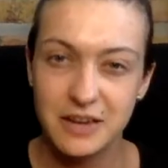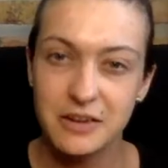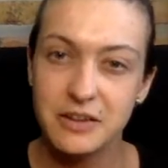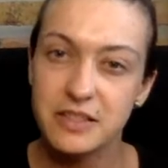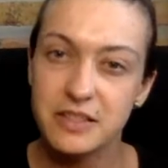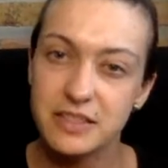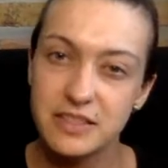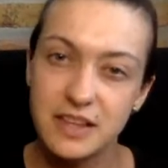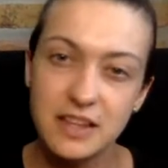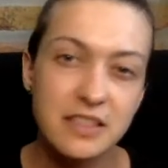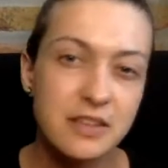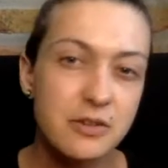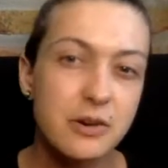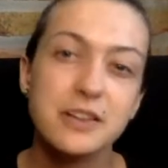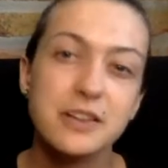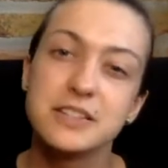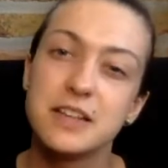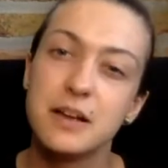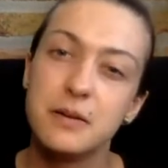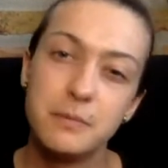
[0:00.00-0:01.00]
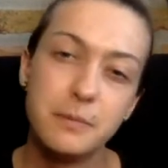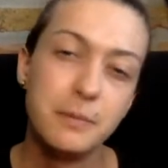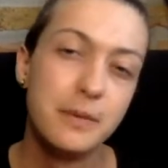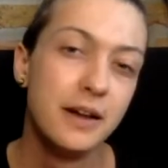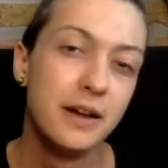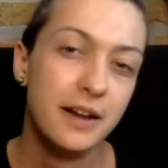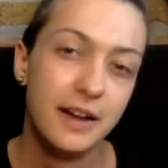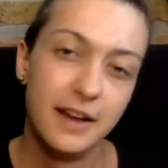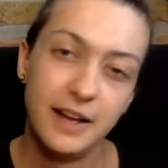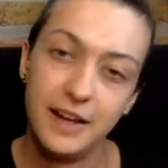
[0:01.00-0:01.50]
but then there are
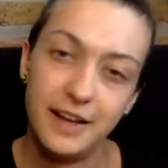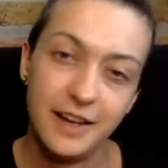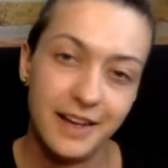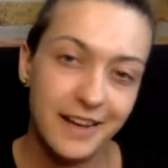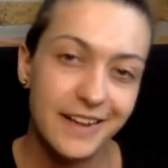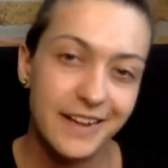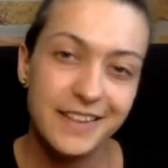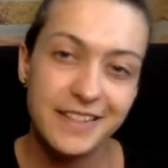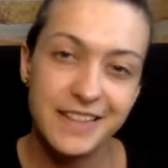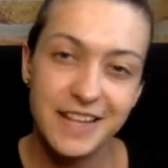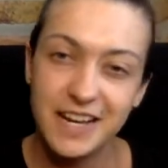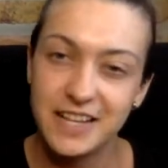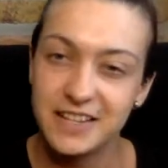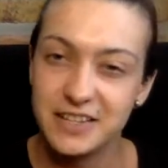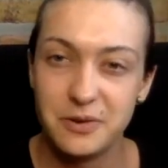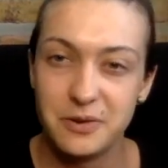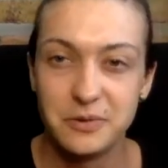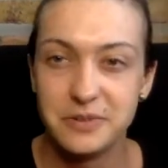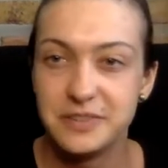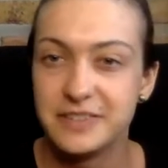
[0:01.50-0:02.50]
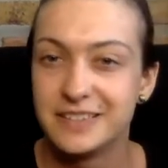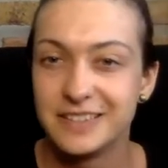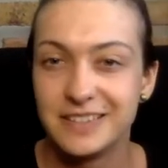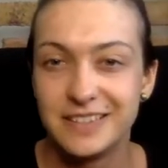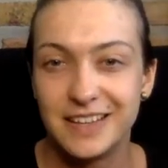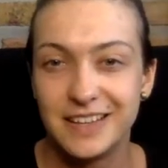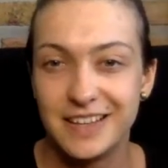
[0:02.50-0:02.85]
some that I don't.